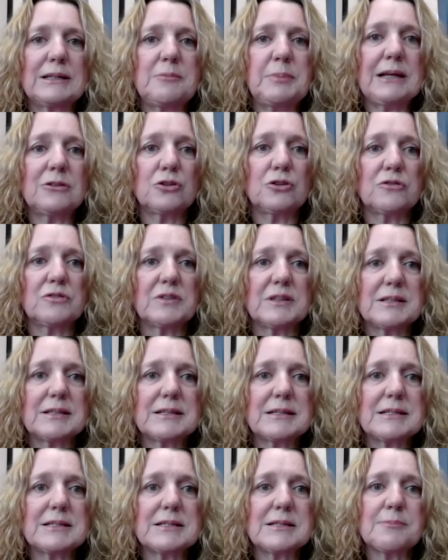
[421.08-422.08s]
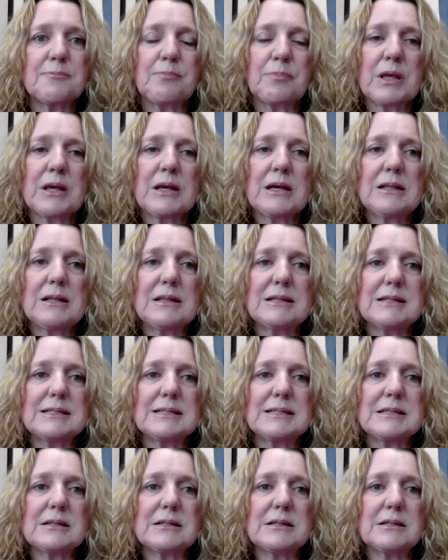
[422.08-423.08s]
TPA services.
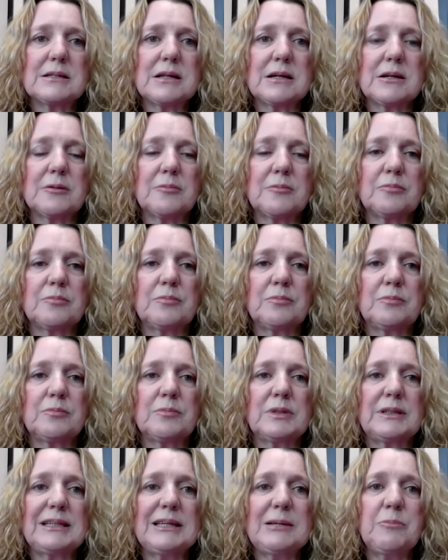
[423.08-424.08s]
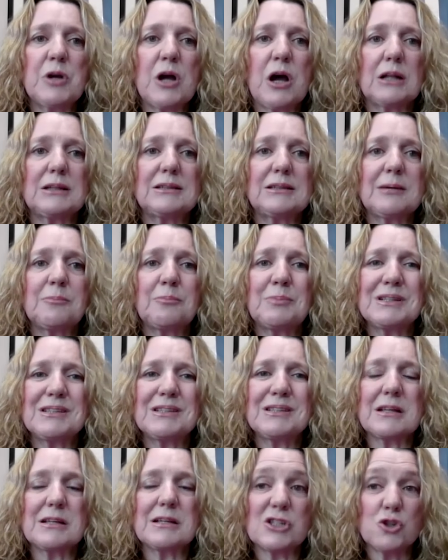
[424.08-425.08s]
This team concept
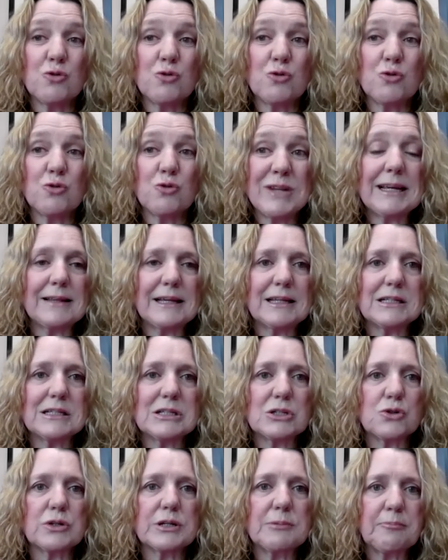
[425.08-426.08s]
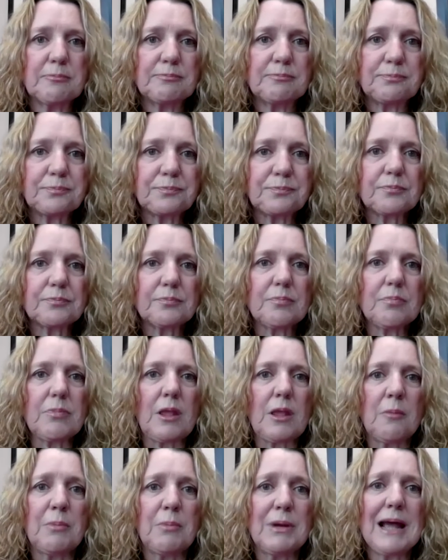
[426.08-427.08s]
is unique in the industry,
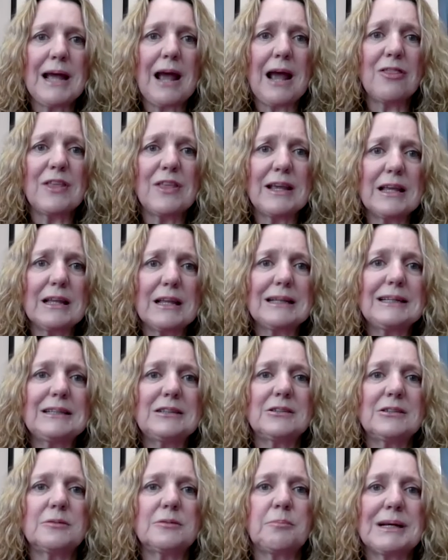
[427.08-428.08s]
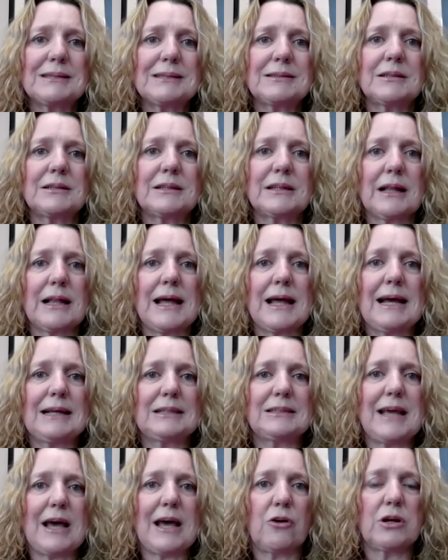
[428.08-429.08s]
but I think it leads to
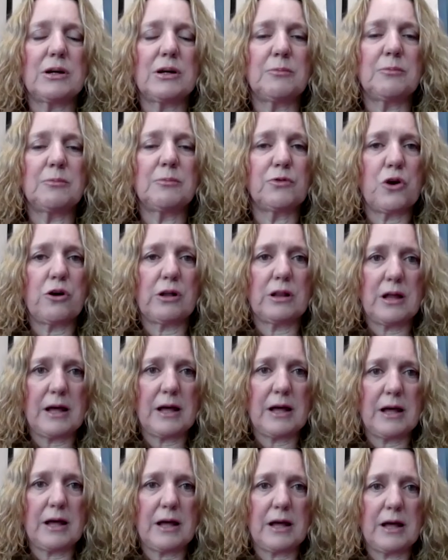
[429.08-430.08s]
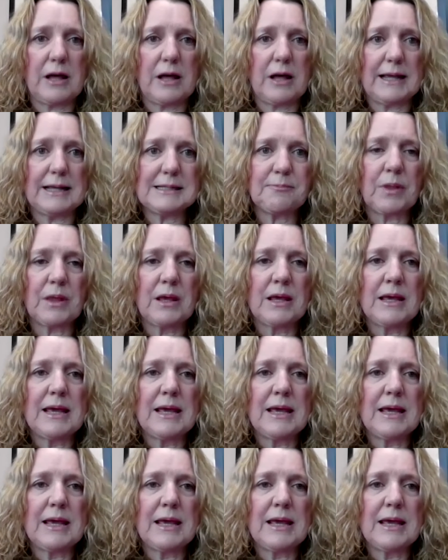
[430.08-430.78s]
best-in-class outcomes for our clients.